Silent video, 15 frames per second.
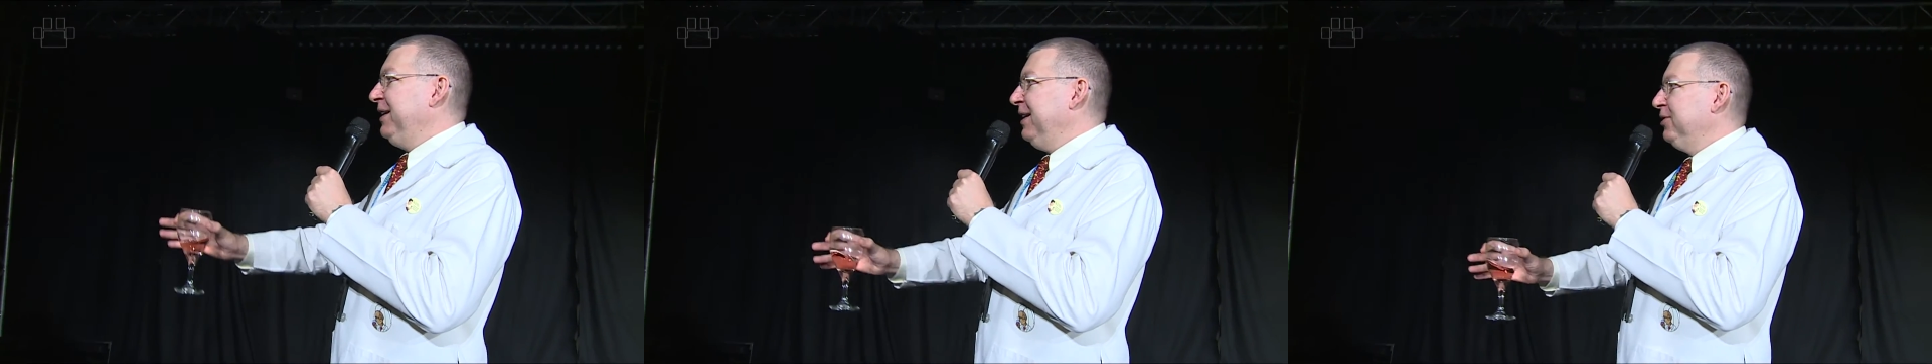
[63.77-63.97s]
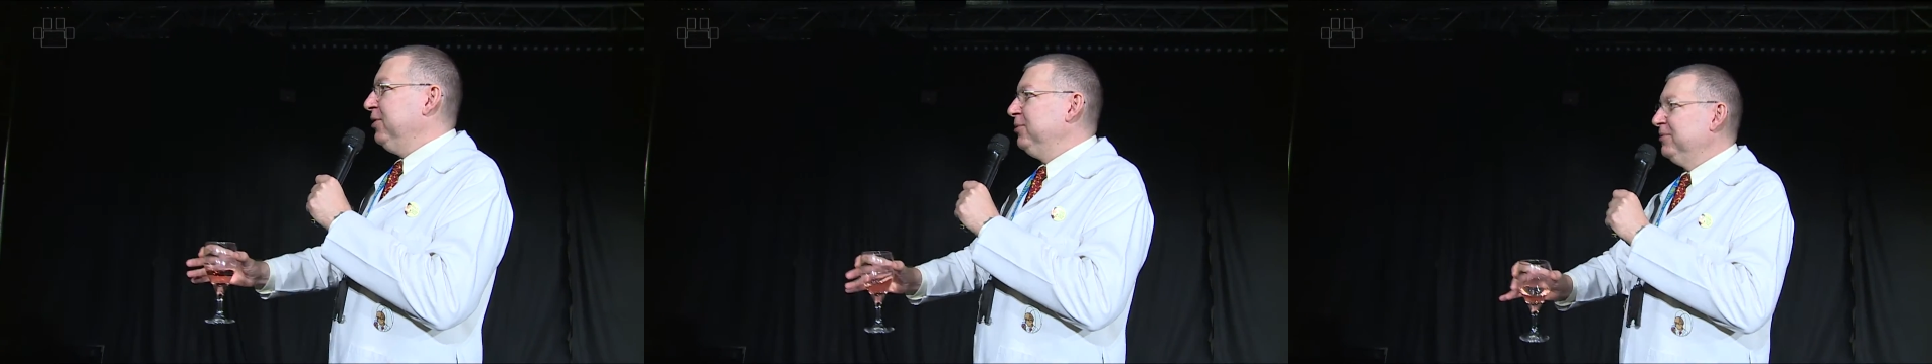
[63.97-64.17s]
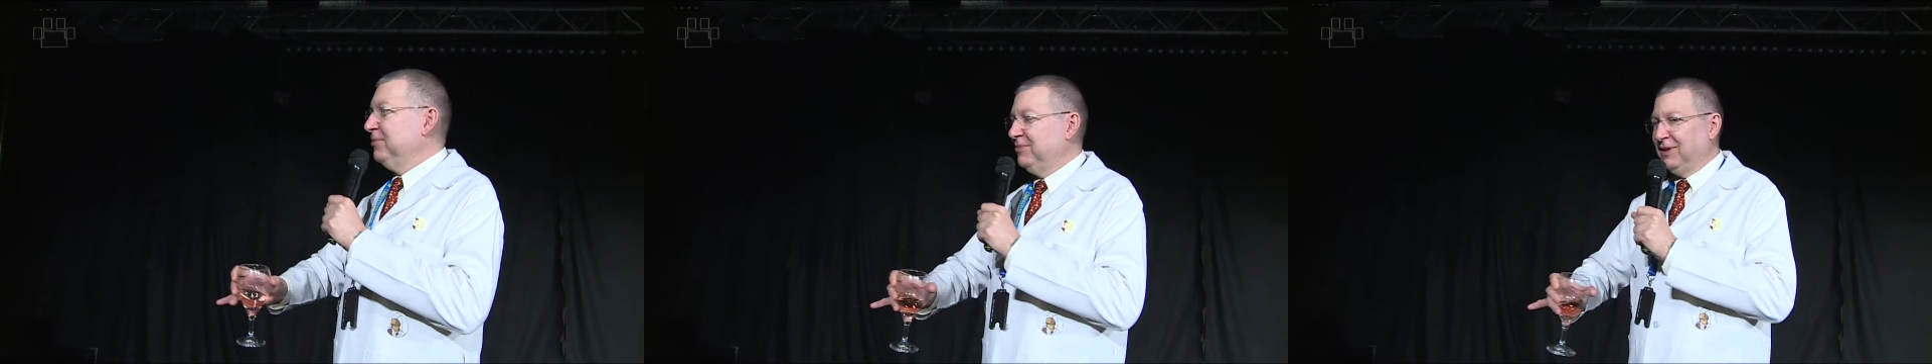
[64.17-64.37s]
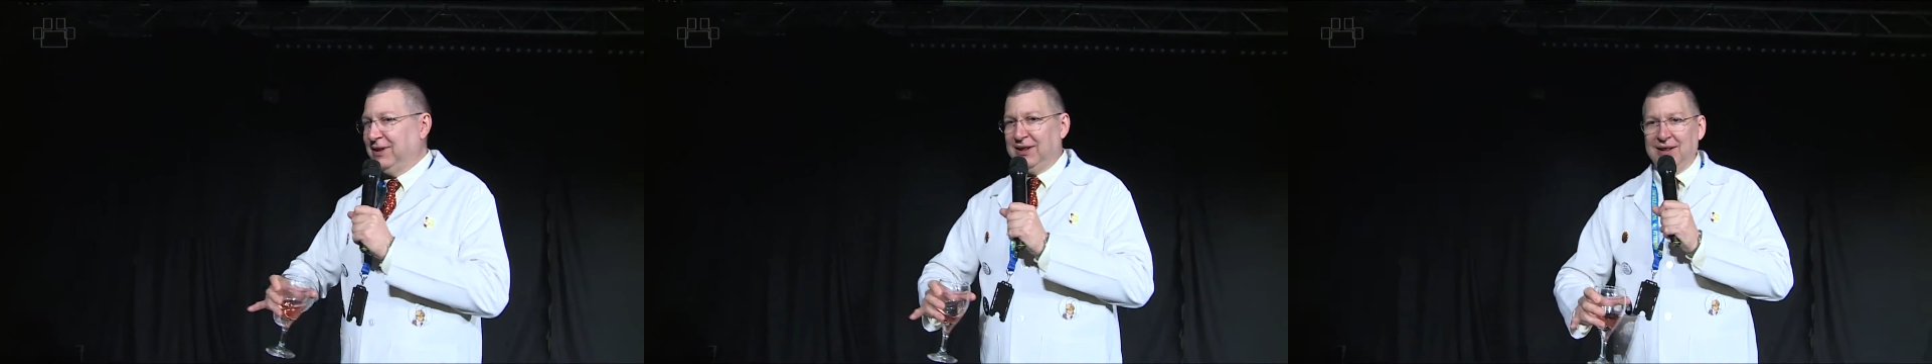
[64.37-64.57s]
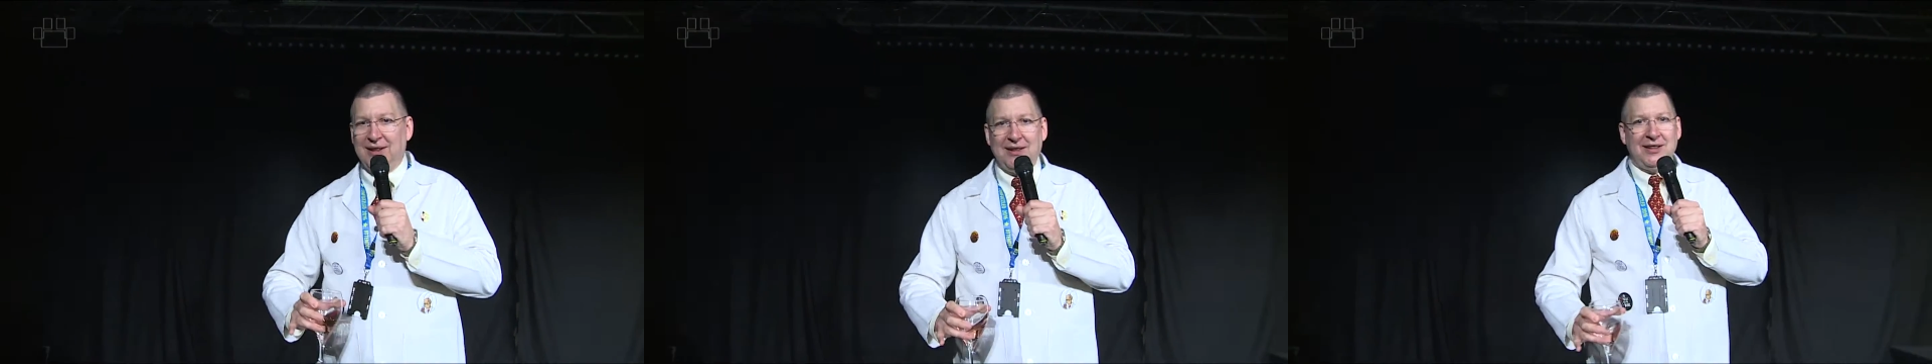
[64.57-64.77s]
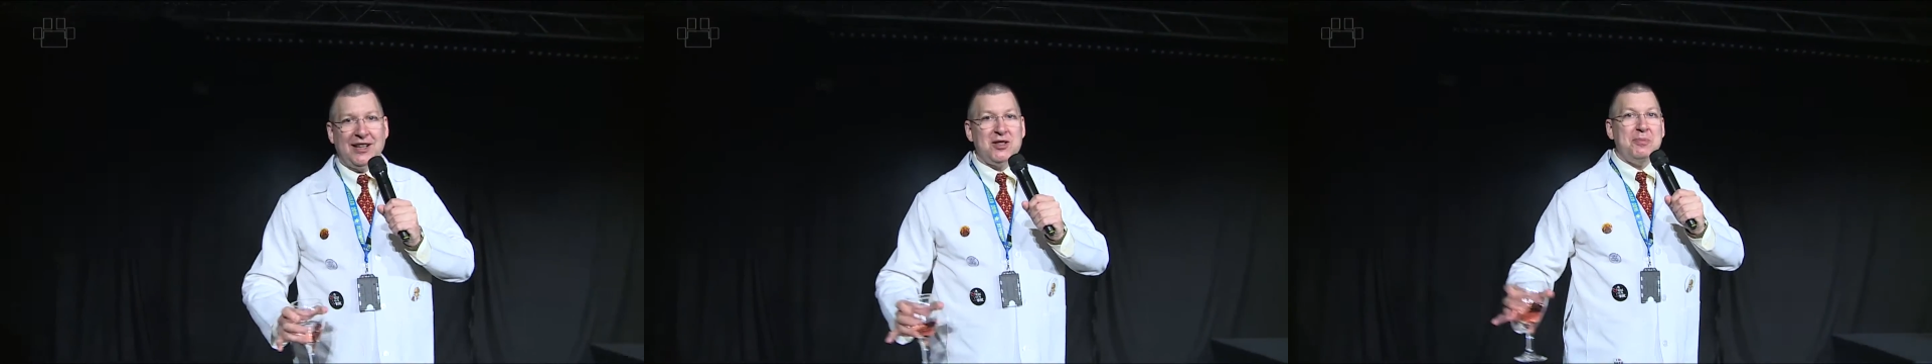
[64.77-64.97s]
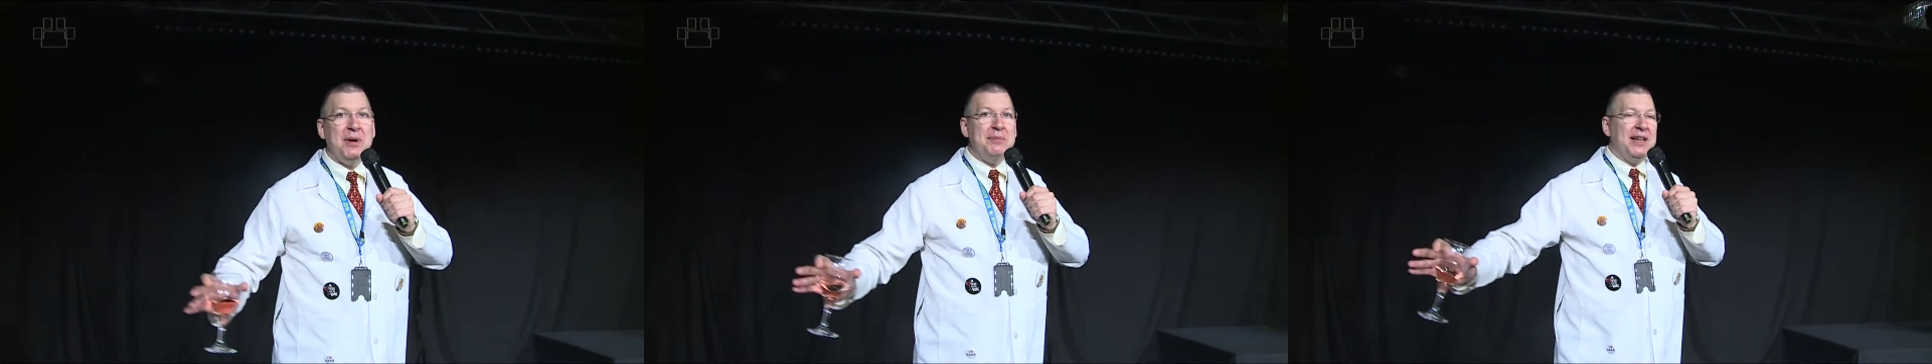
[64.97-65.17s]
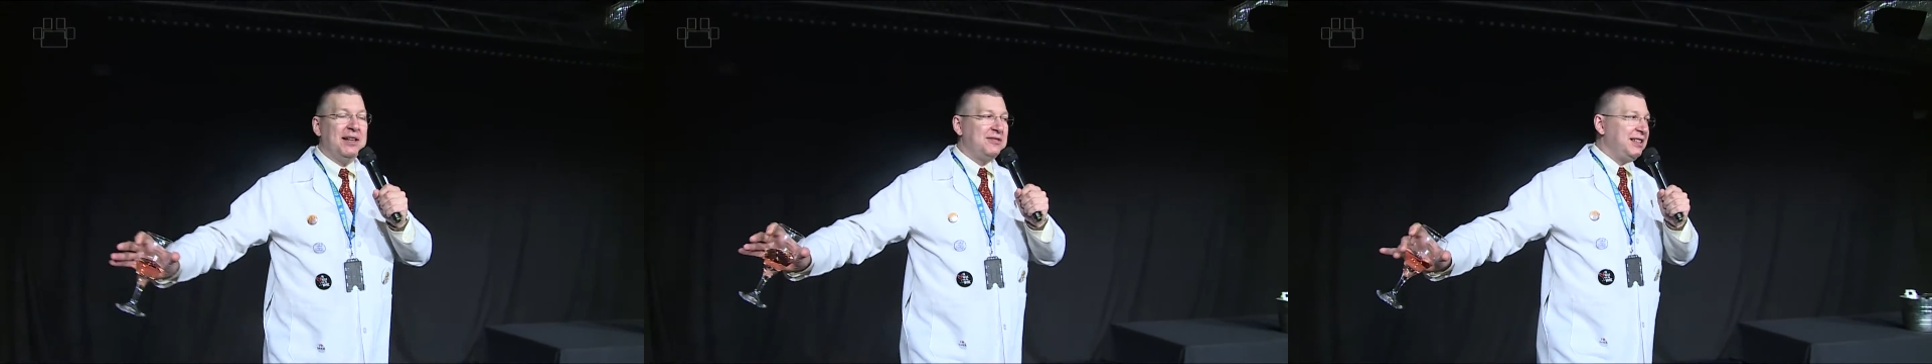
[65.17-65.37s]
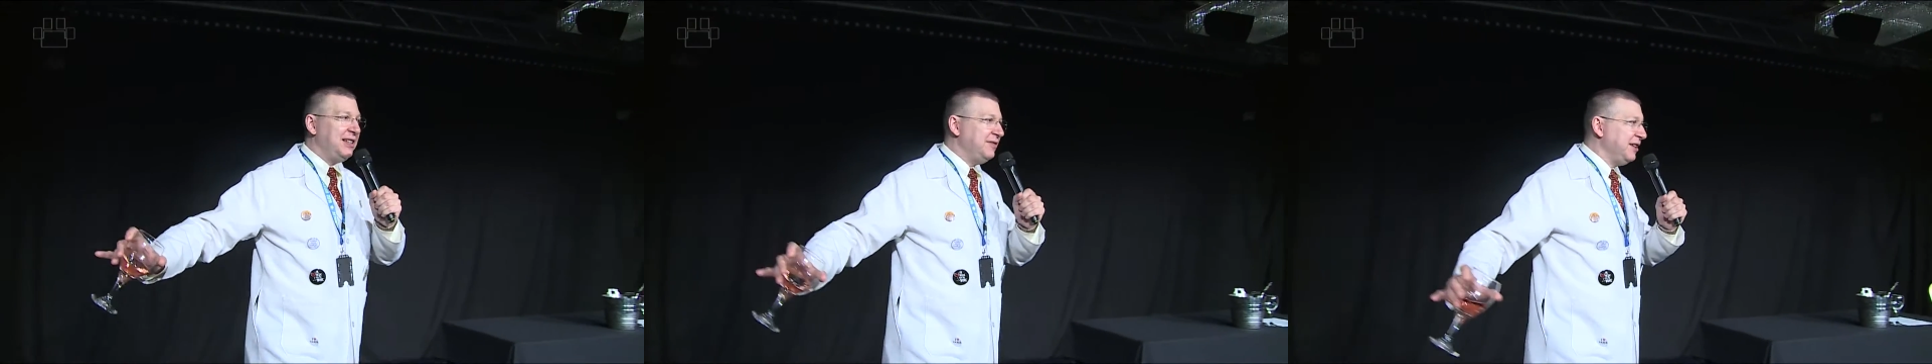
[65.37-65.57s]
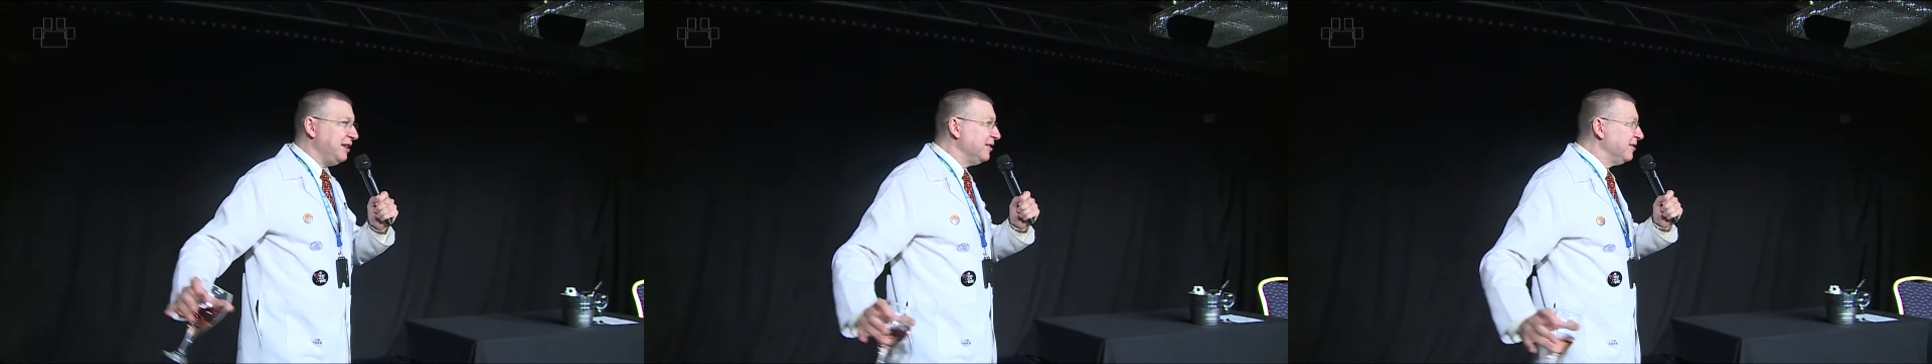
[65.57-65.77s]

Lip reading: Hello. That's BBF TV.